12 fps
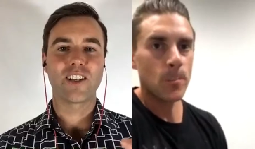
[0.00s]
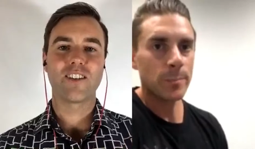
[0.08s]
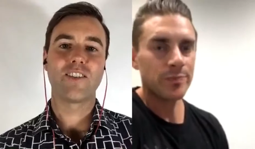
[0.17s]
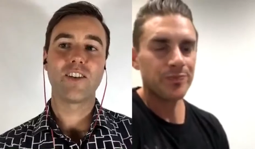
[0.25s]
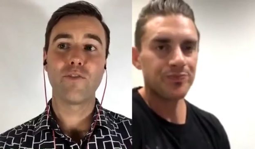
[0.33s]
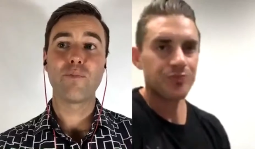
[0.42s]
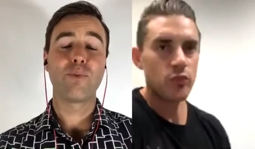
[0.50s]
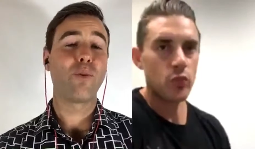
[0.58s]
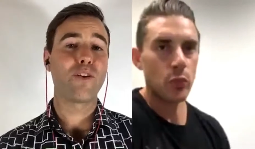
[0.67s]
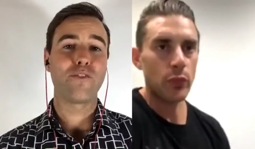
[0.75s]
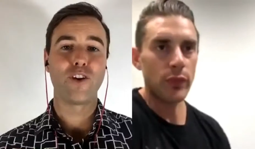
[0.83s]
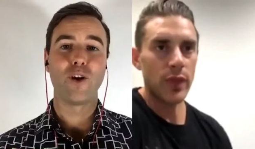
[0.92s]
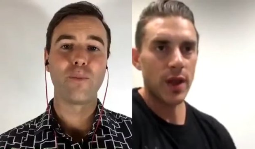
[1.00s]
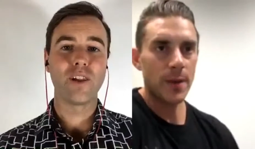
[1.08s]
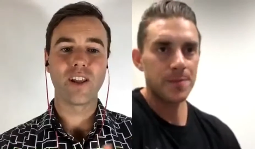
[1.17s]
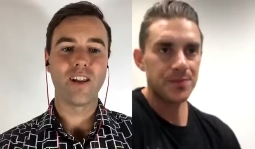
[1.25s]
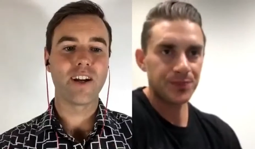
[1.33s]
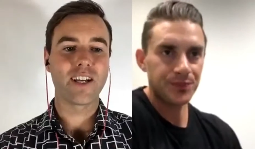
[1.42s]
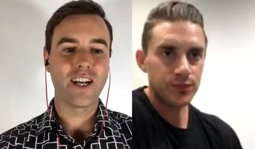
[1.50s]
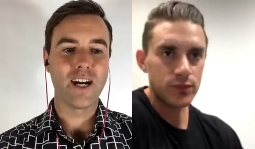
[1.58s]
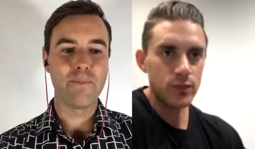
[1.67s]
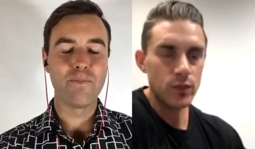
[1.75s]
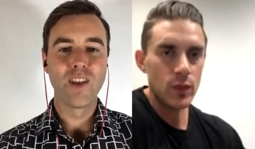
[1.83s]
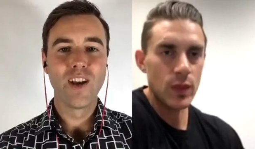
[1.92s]
Speaker 1: you've brought it phenomenally. Like
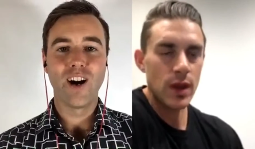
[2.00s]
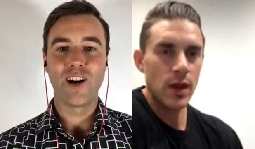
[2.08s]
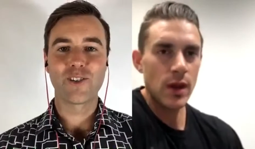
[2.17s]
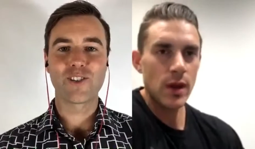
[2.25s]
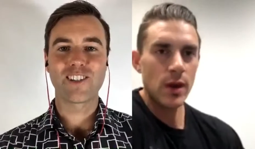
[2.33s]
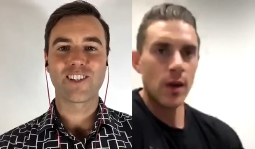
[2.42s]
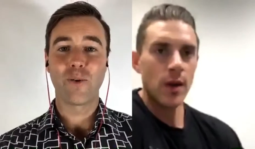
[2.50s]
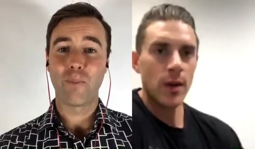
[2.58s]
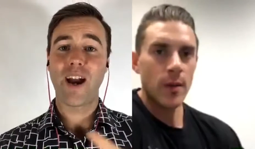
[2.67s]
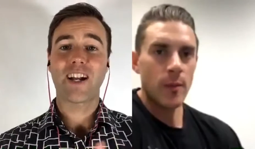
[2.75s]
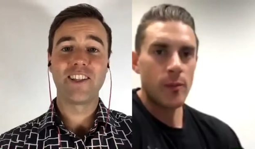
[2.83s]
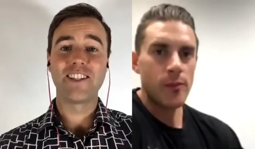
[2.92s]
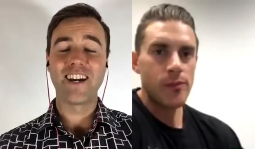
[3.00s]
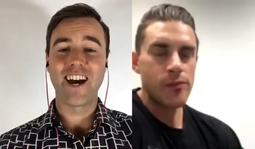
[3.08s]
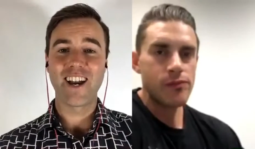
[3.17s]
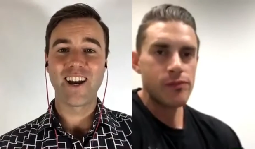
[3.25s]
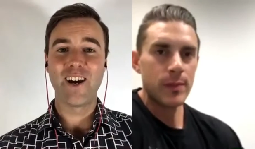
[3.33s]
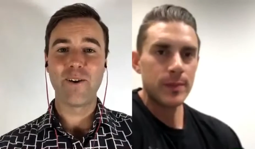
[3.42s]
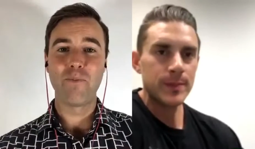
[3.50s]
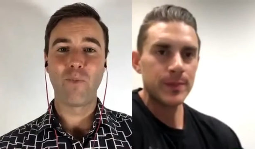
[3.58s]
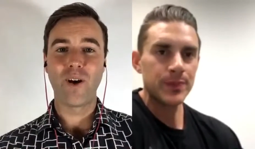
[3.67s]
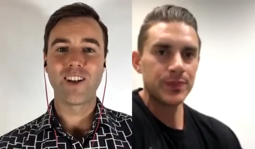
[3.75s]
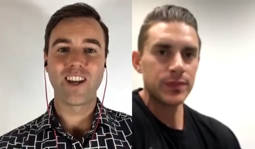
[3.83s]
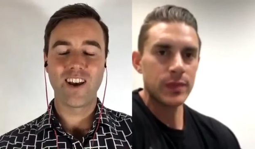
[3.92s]
I used to sell back in the day
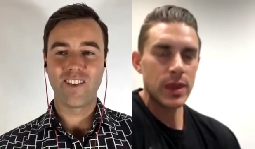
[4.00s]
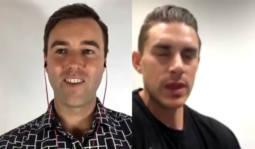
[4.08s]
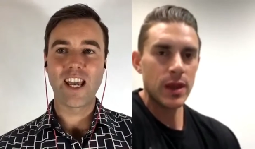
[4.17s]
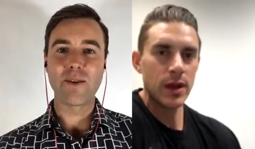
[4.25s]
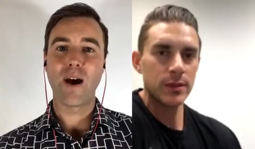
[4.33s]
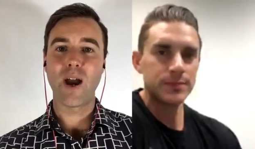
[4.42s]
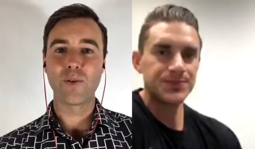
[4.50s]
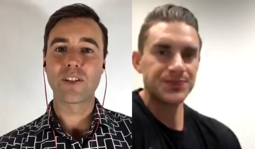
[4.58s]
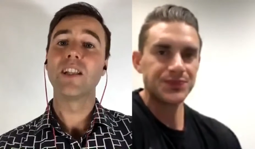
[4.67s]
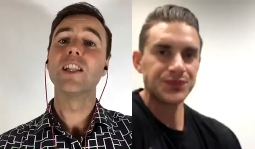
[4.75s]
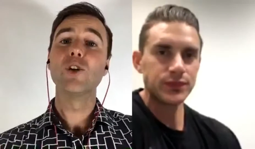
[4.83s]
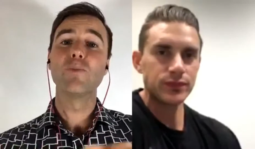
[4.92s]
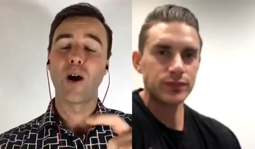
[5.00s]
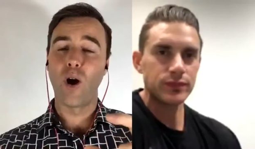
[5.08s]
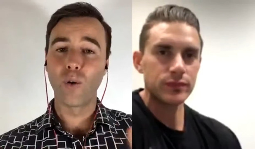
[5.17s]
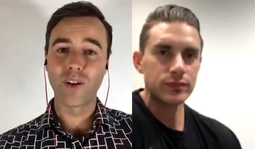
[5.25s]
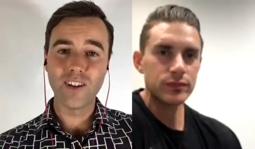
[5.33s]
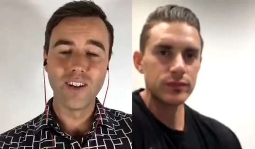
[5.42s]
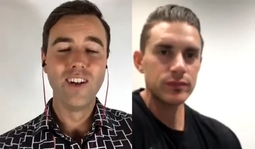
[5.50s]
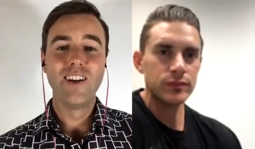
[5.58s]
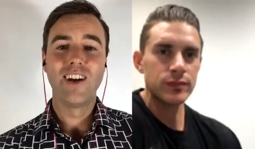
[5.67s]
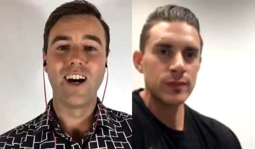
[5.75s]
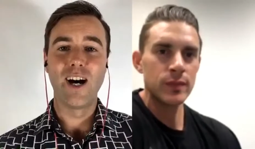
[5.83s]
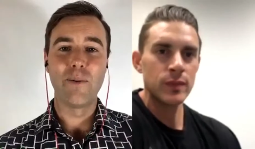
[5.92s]
when eBay was a little bit older,
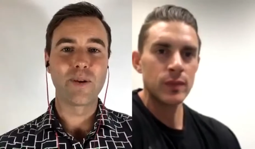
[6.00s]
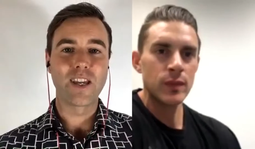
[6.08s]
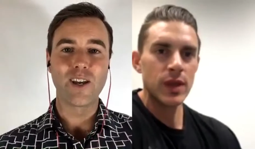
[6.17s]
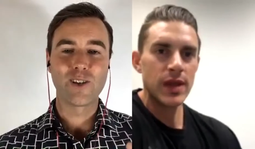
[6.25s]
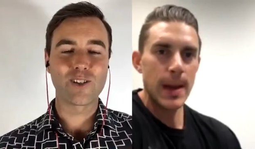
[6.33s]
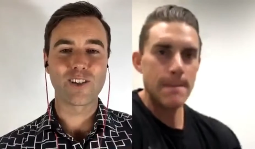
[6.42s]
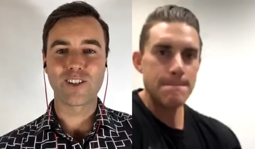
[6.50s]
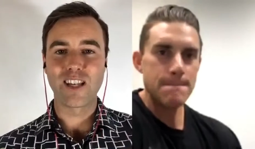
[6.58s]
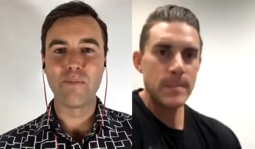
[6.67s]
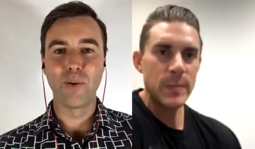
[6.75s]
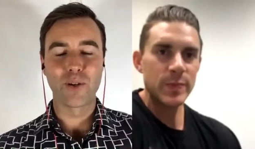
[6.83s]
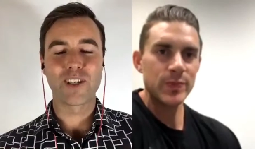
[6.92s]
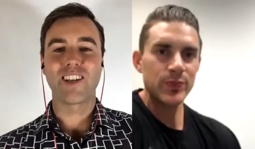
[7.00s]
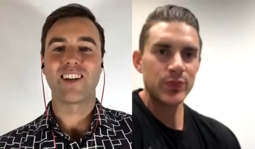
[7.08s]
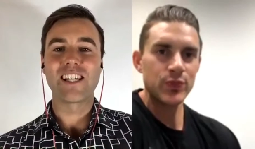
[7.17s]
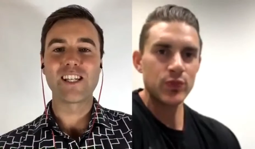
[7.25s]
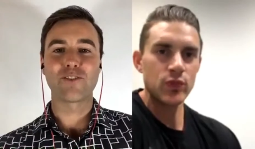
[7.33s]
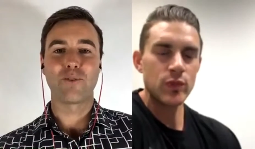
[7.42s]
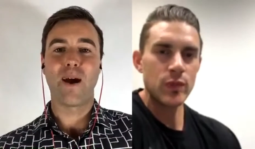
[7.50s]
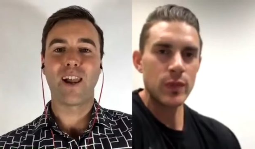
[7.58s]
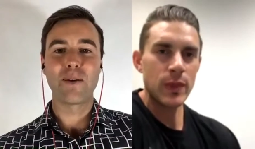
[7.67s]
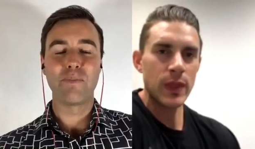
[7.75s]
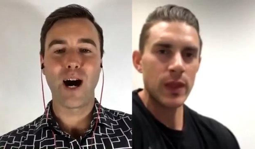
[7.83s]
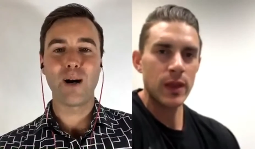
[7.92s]
but yeah, I used to just import Sunnies from
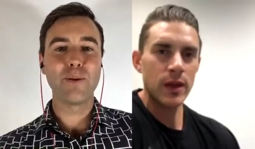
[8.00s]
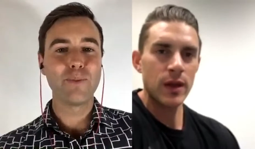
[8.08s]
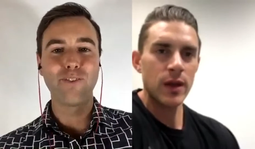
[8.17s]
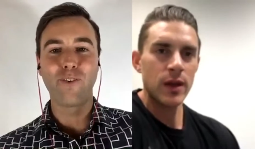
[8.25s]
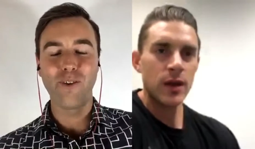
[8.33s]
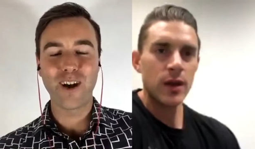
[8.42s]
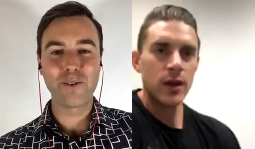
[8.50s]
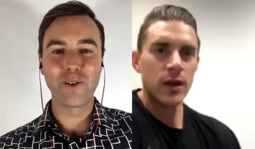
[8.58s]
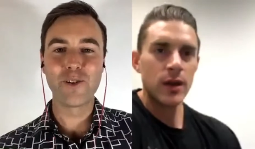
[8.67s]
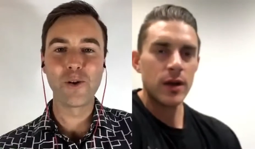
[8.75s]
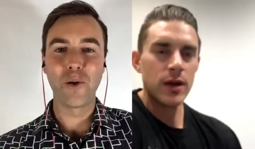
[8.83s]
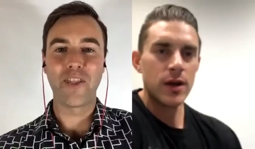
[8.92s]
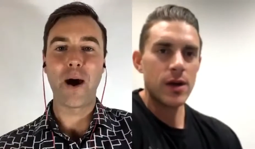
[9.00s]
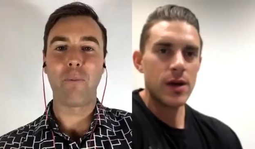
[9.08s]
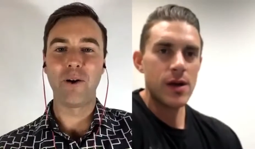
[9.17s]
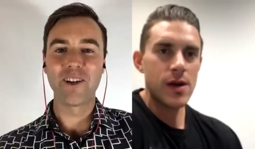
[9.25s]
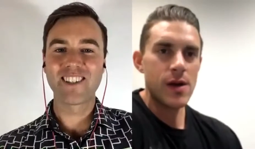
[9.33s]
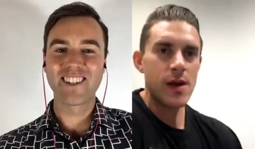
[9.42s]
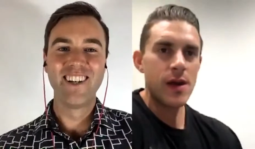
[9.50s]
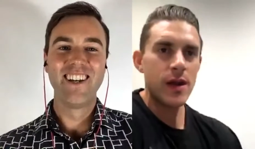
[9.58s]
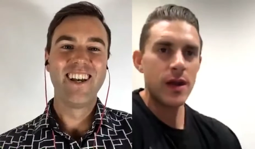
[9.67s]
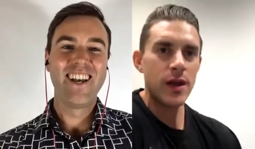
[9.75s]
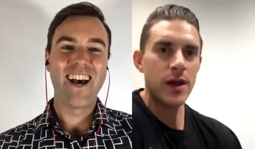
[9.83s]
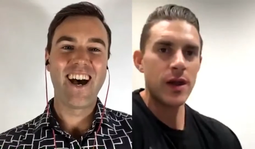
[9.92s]
Alibaba before anyone knew what that was
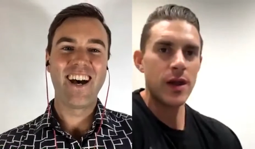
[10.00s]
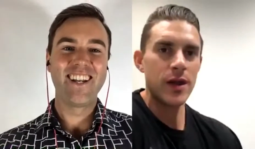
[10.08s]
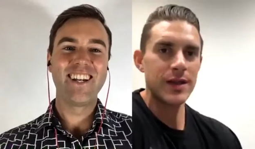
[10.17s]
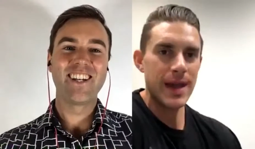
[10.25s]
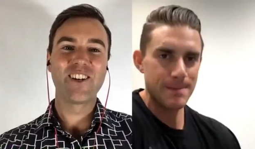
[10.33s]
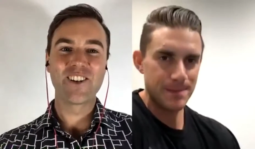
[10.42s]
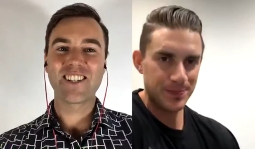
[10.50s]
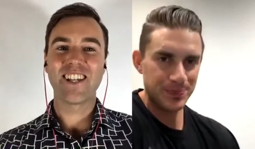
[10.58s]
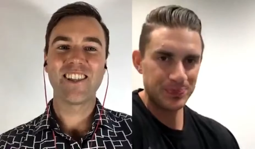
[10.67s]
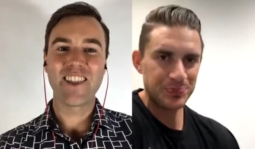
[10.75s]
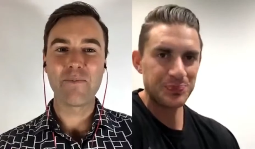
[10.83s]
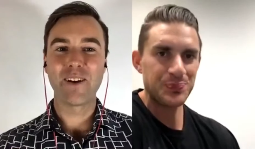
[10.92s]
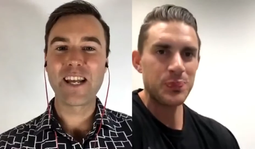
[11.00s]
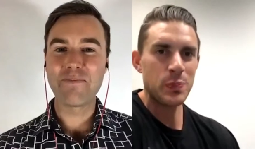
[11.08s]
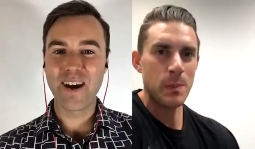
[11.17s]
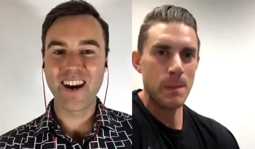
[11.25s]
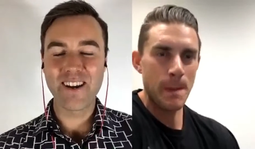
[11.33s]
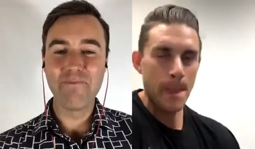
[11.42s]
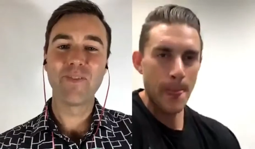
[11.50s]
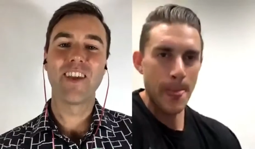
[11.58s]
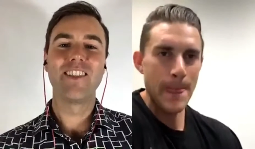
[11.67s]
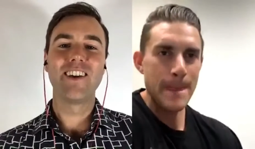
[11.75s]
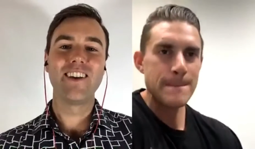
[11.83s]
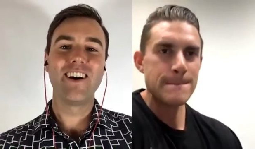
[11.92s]
and, you know, selling them on eBay.
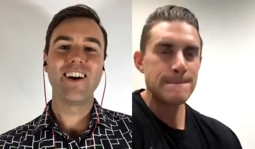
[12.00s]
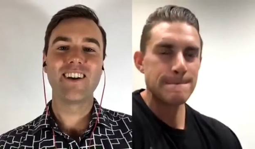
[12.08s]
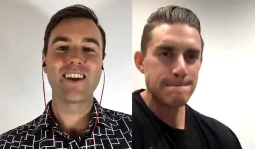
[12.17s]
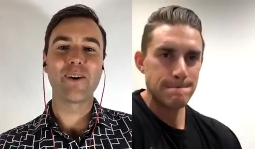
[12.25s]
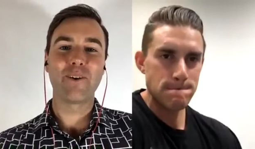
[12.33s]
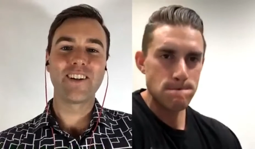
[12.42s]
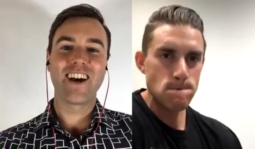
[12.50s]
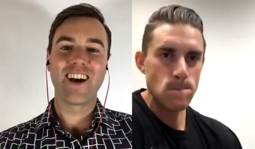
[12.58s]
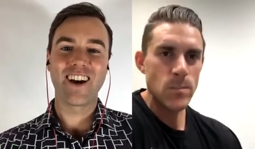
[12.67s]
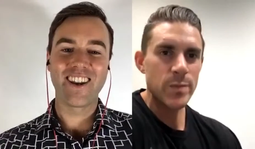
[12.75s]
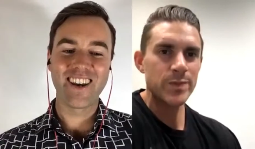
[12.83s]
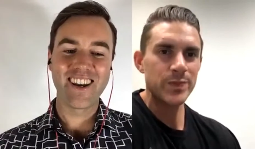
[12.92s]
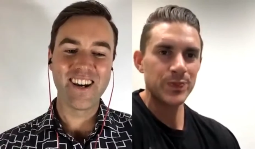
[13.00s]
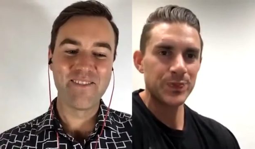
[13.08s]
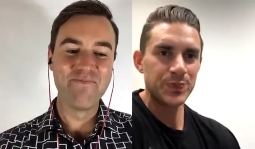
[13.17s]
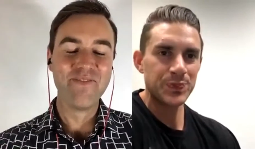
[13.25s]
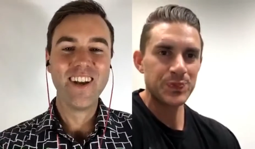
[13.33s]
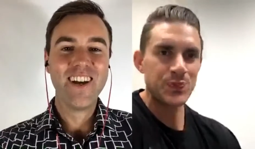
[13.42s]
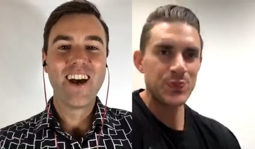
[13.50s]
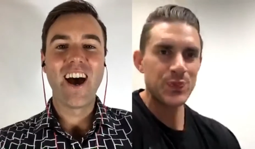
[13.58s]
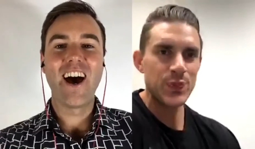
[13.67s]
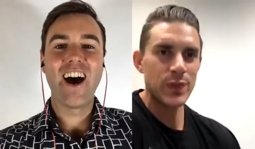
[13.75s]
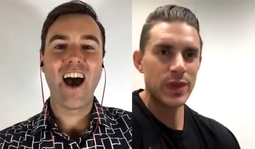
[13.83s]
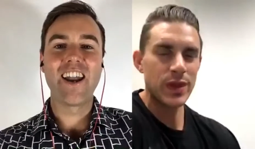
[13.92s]
And then, yeah, one day I
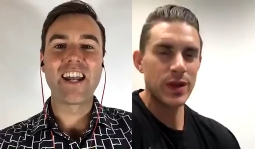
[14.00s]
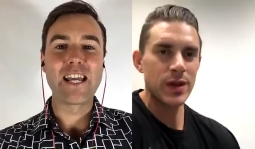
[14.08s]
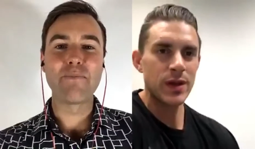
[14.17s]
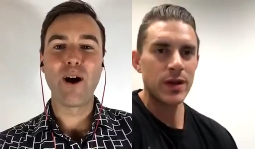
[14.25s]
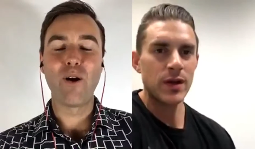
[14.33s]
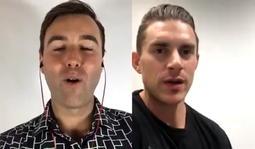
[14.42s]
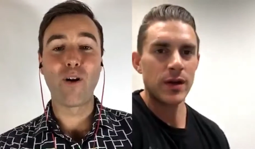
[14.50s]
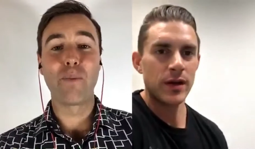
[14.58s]
had an email or a